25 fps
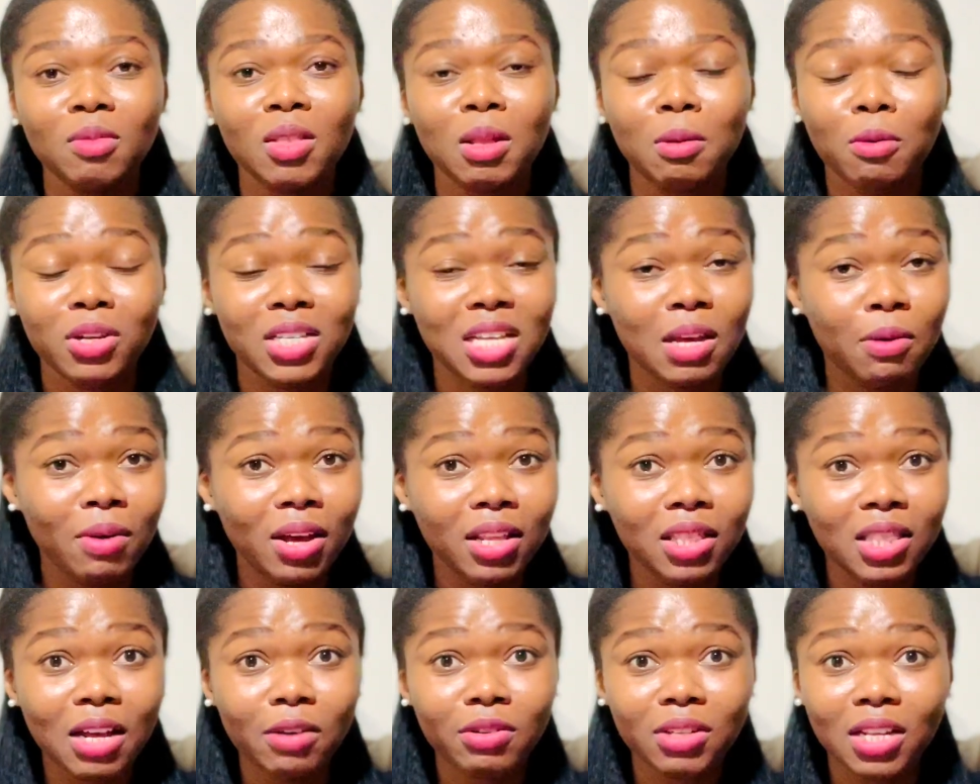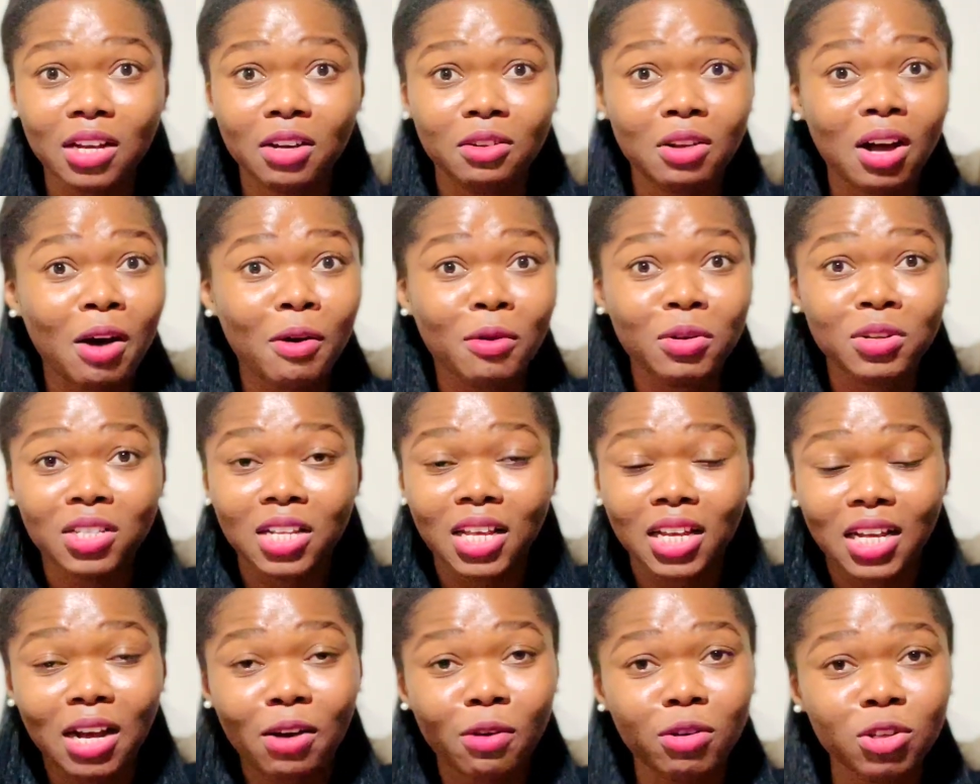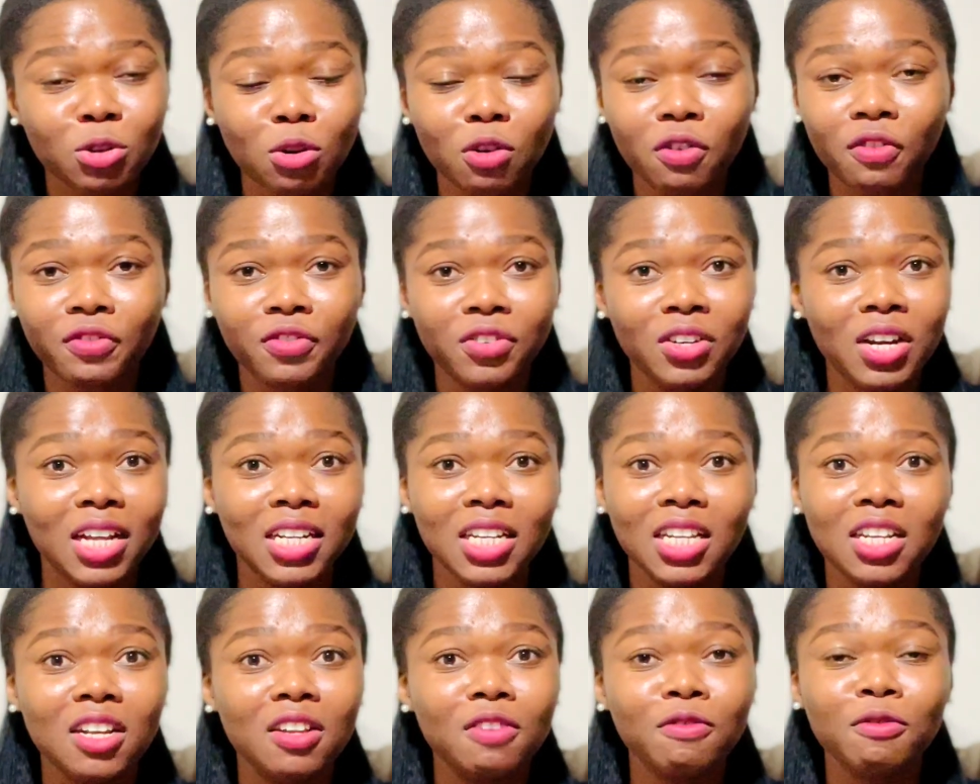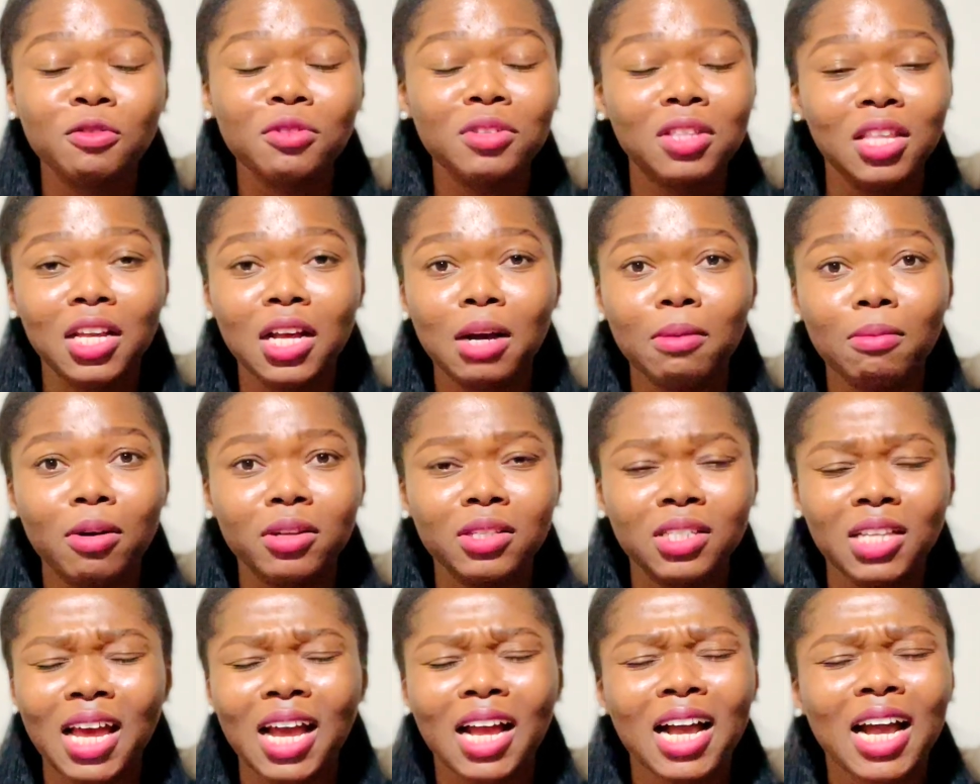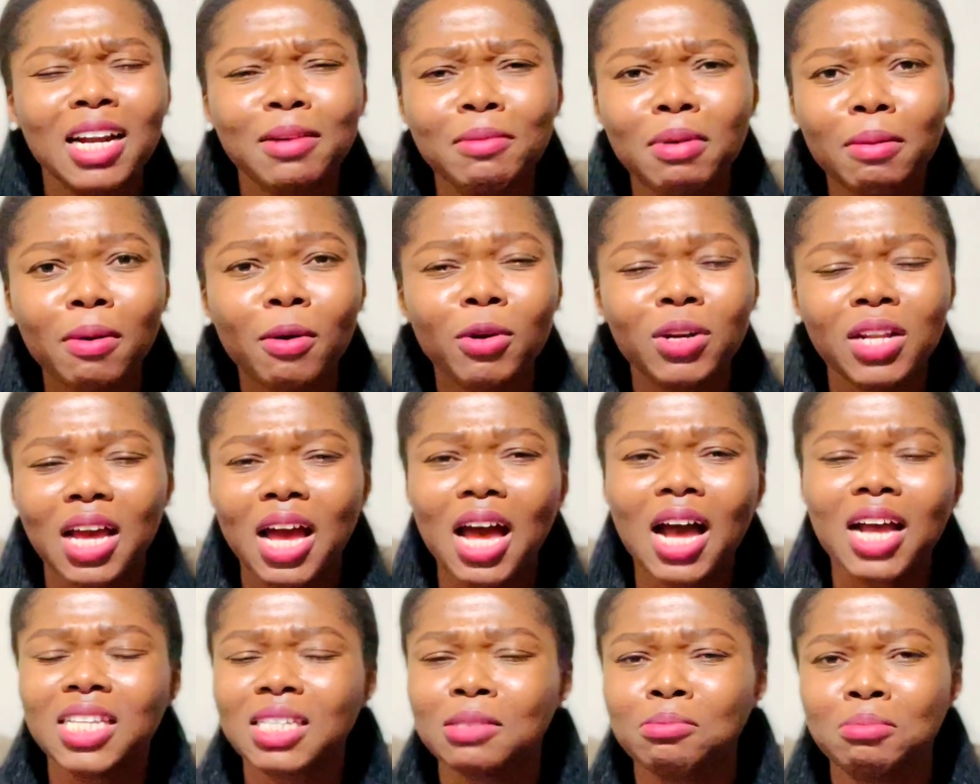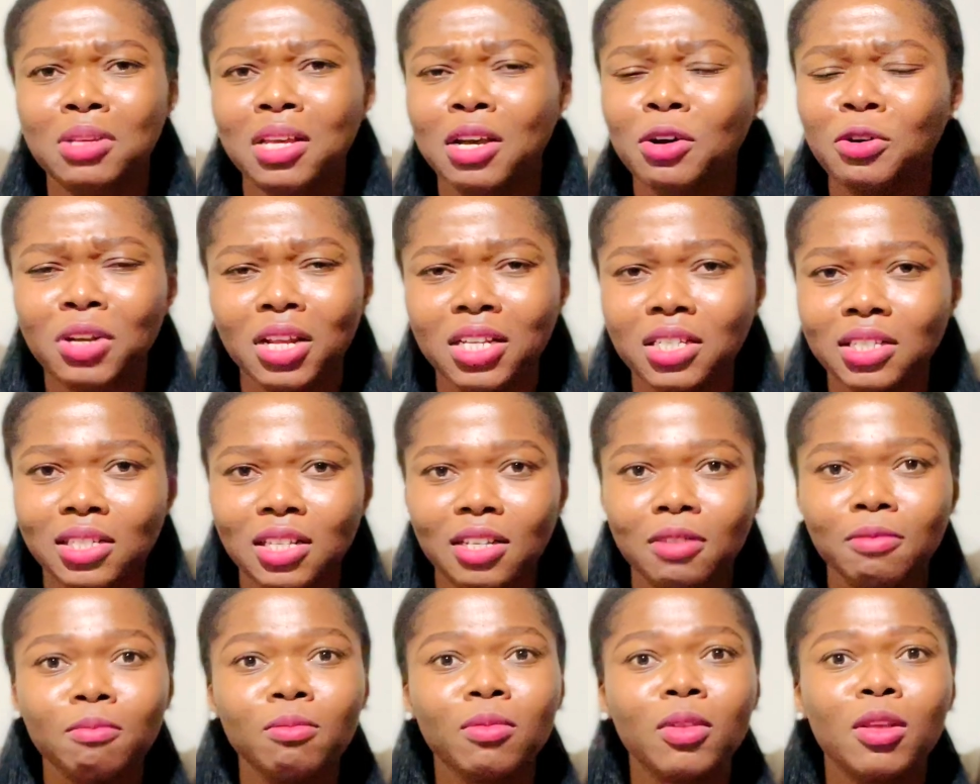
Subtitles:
But I went there, I was so free. I didn't even think about it. I can't remember what they asked me, honestly.